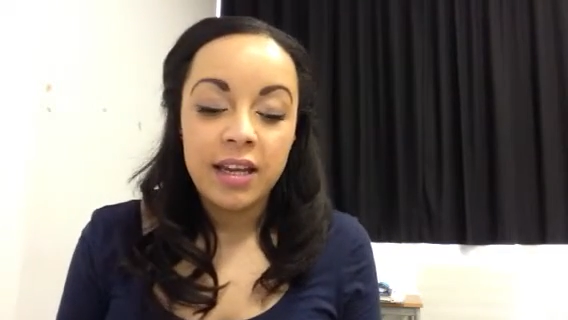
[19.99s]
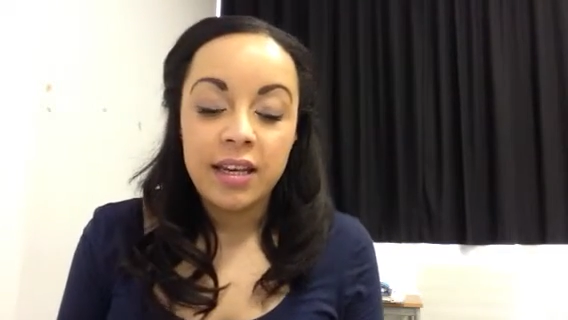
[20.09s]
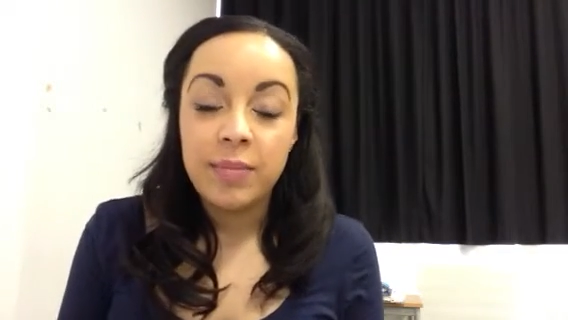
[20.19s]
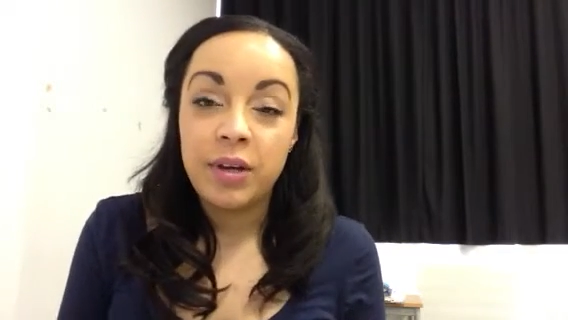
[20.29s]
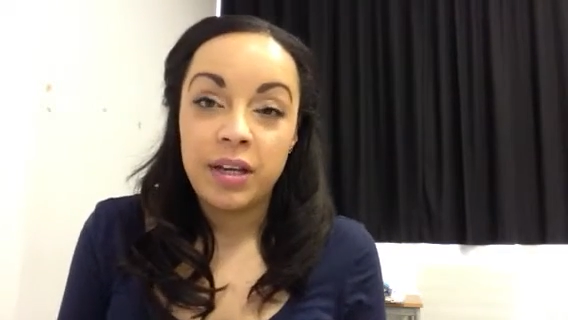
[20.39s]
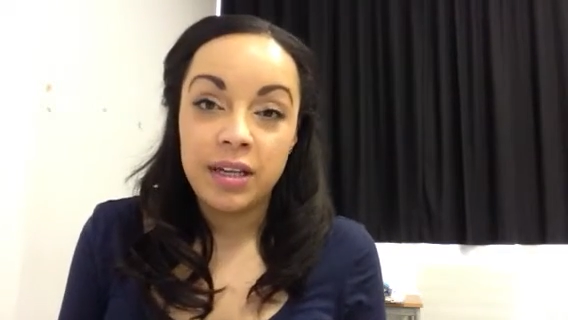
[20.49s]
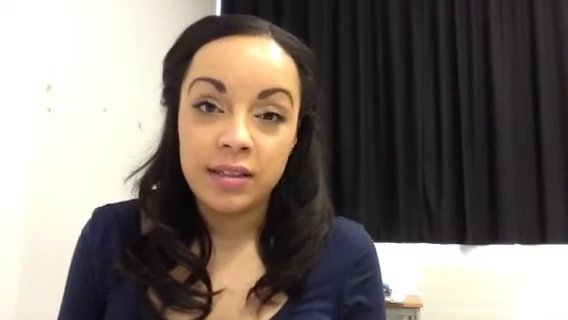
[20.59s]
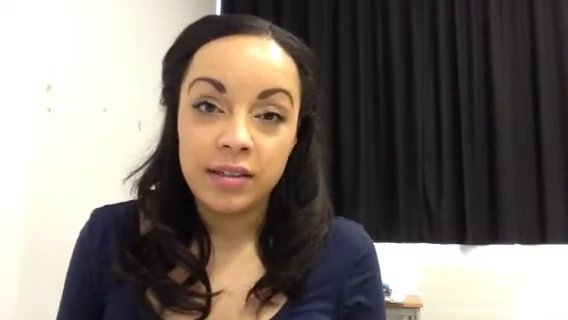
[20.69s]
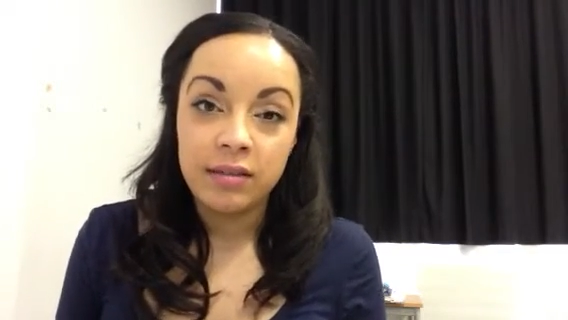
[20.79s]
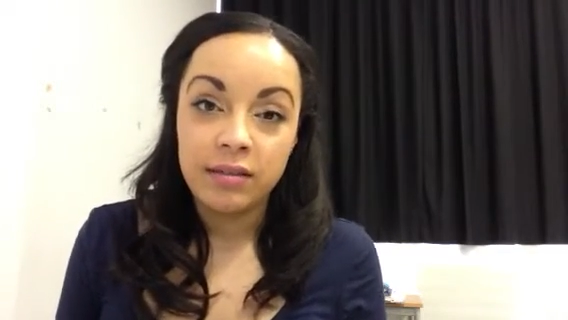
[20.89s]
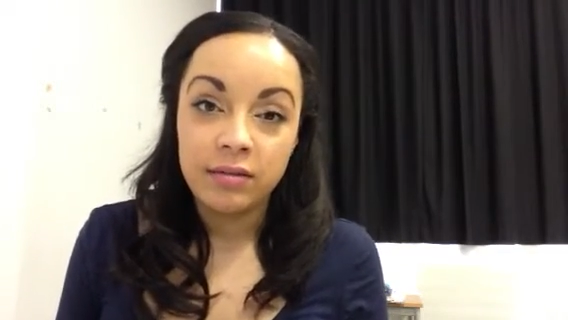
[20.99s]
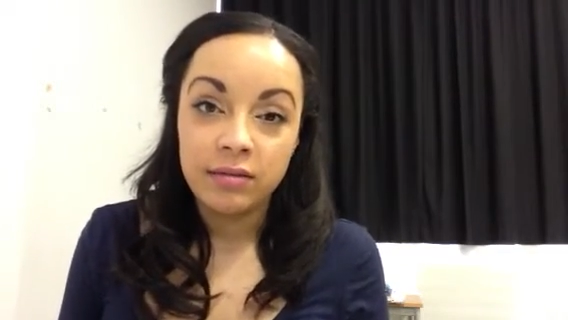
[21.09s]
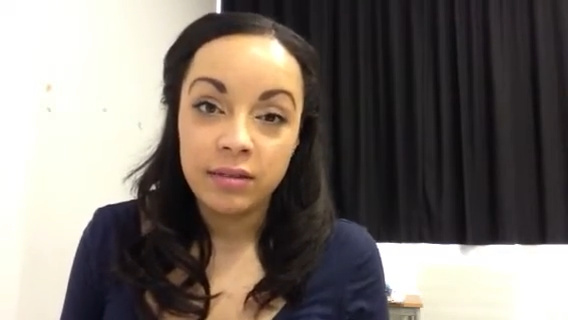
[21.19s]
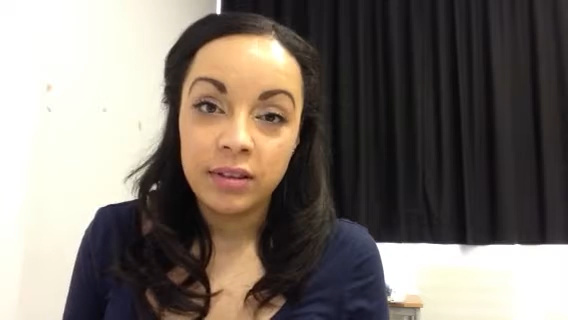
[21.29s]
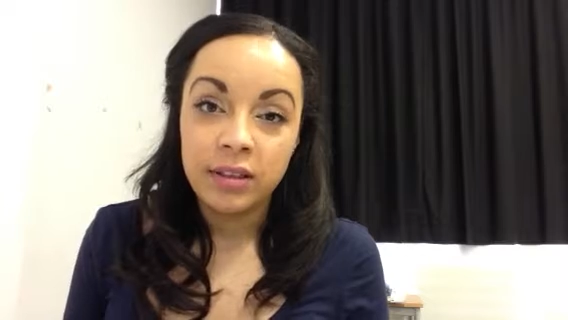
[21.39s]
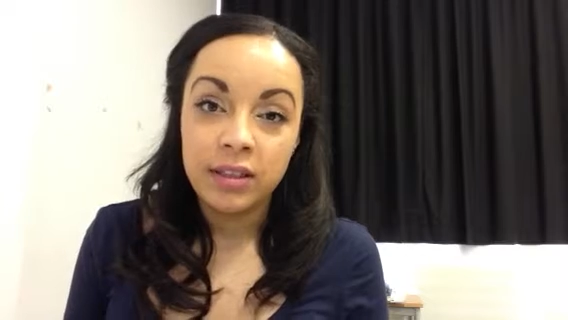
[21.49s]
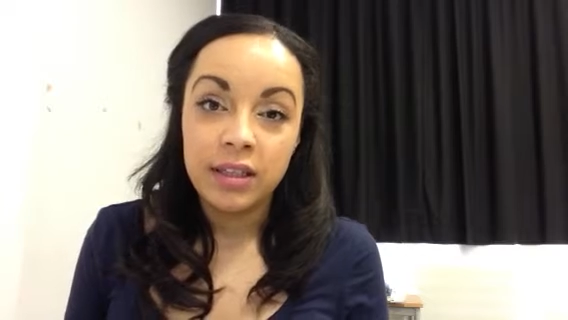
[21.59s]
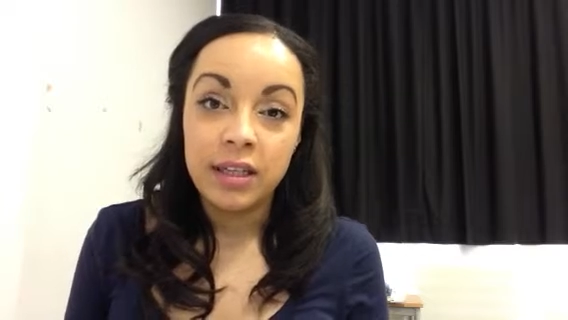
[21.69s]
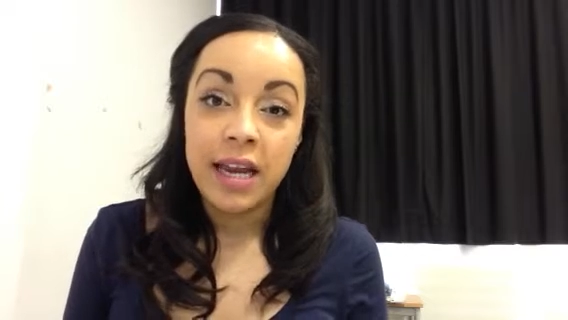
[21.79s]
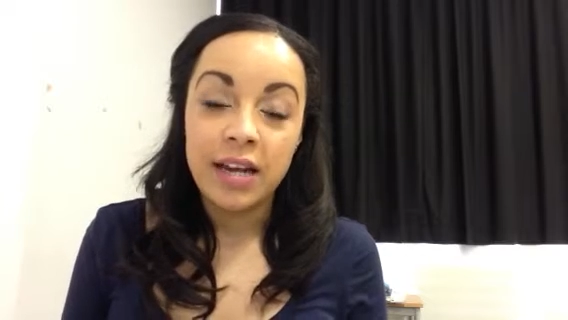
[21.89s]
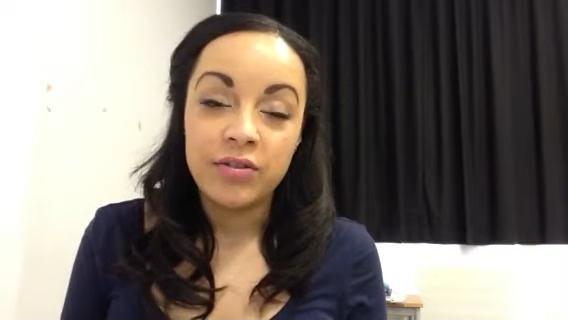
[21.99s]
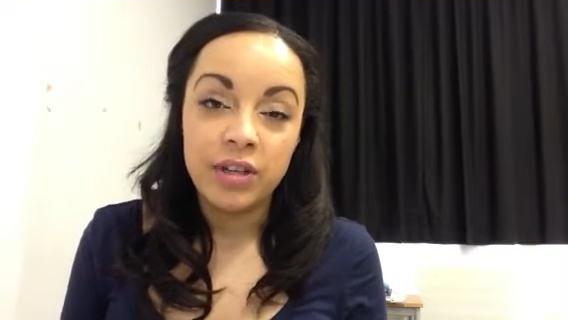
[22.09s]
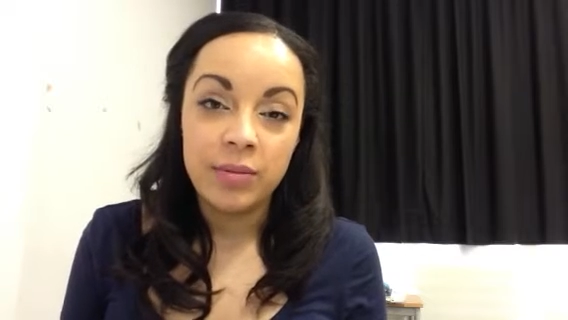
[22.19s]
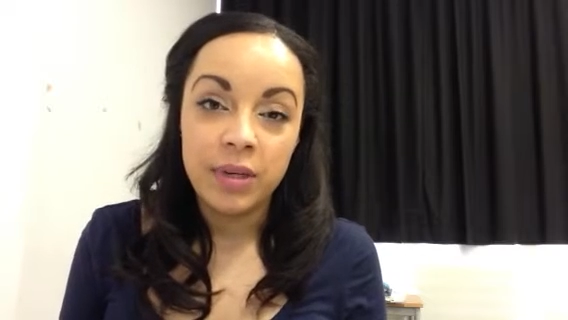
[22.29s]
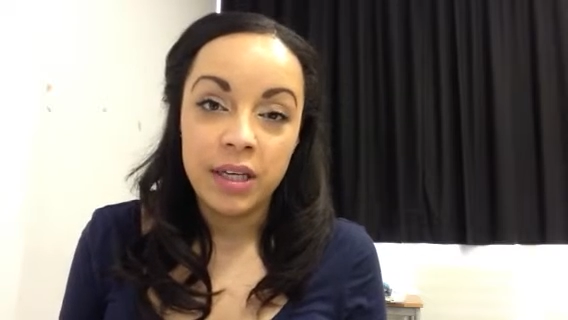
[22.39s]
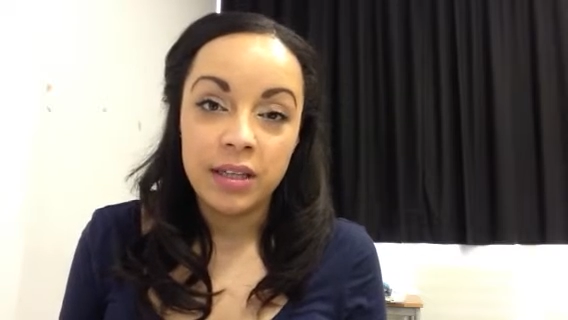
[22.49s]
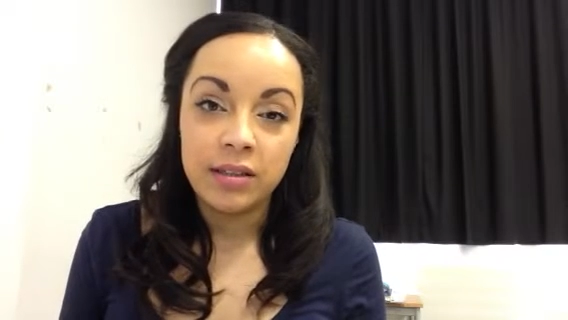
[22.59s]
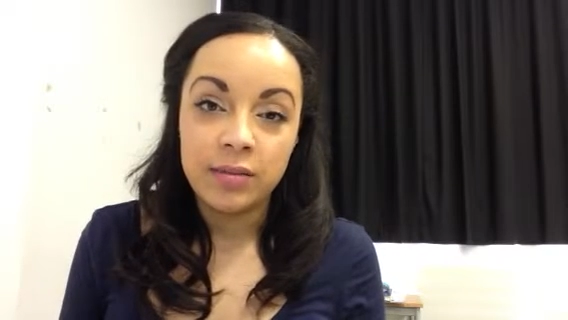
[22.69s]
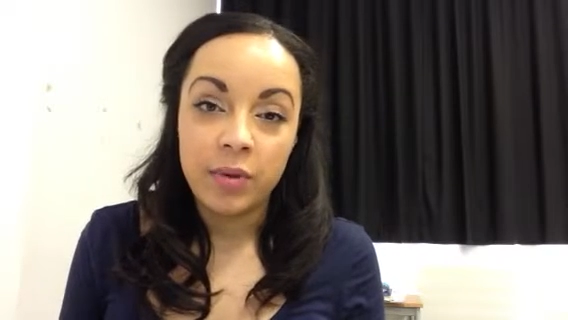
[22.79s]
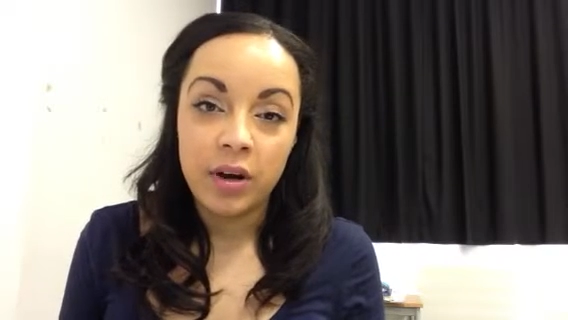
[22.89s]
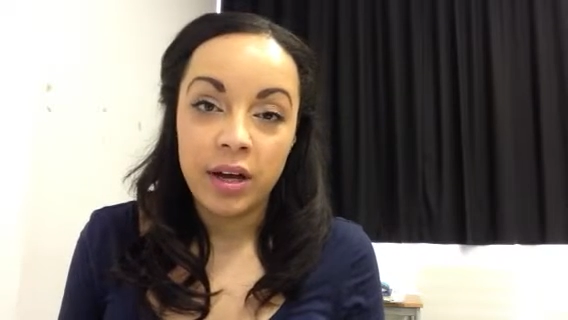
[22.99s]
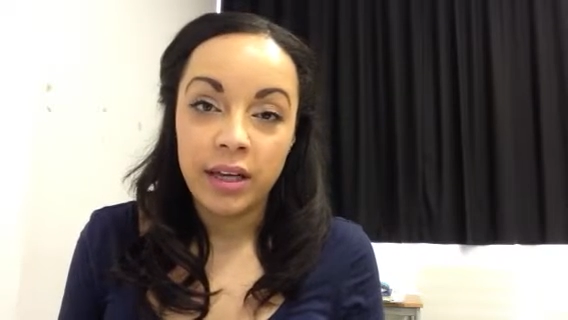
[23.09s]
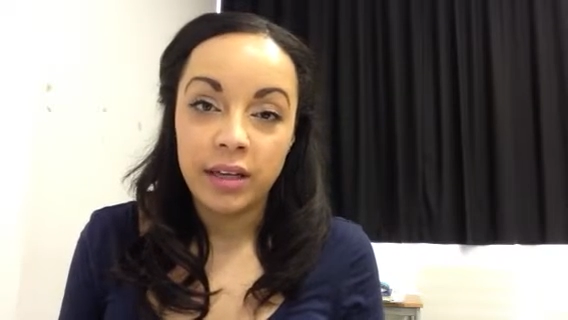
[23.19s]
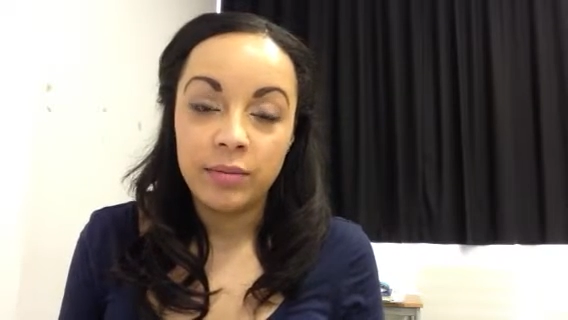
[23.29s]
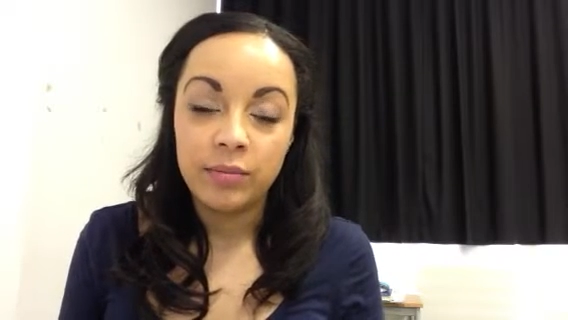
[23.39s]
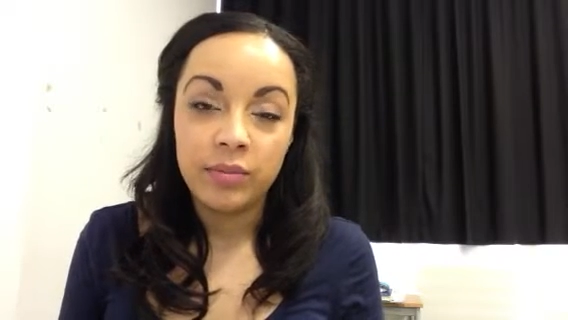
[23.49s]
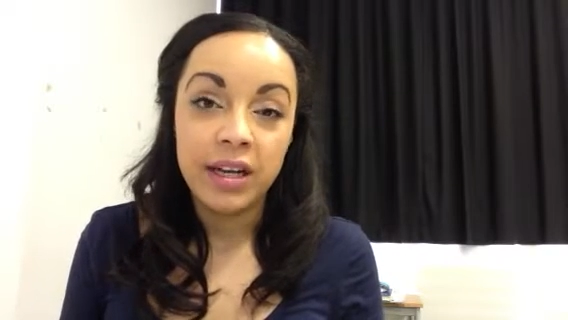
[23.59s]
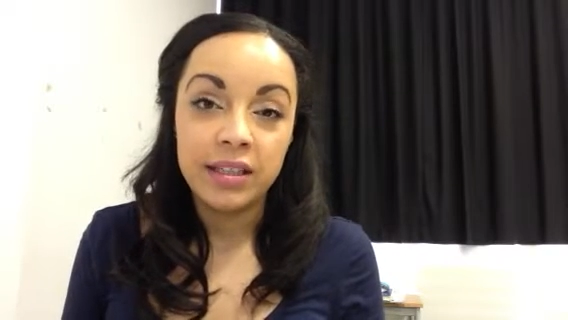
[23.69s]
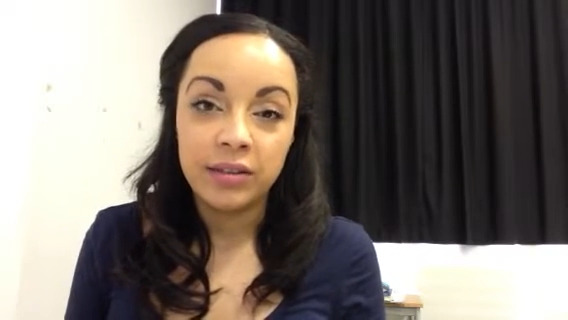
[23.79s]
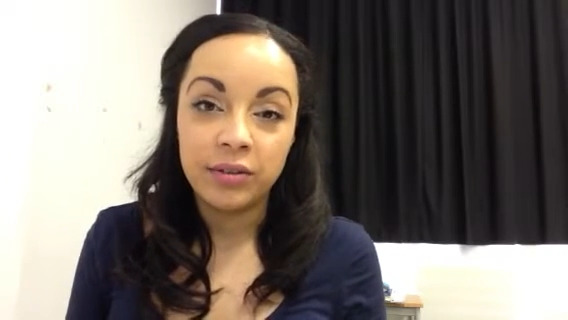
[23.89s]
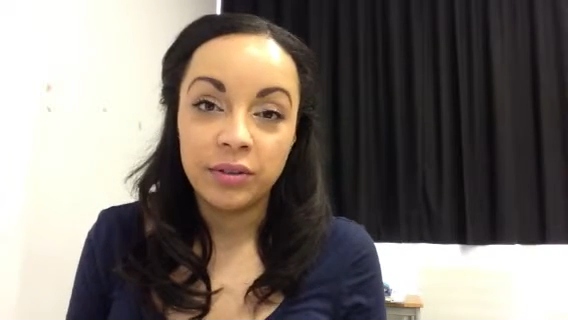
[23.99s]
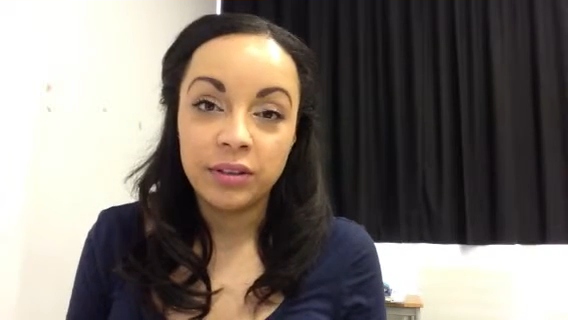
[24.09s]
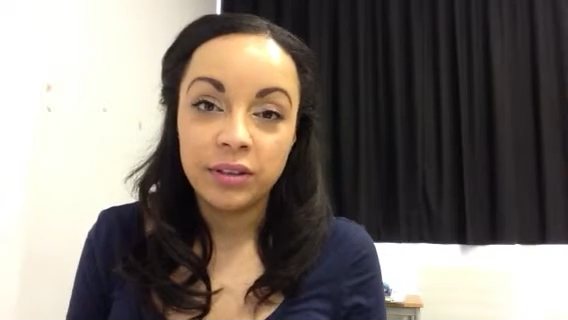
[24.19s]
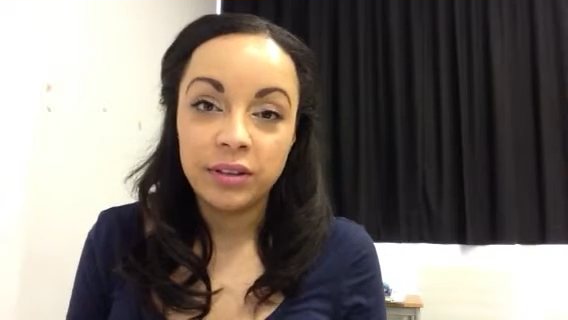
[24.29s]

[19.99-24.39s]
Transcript: Nebuchadnezzar naturally begins by praising God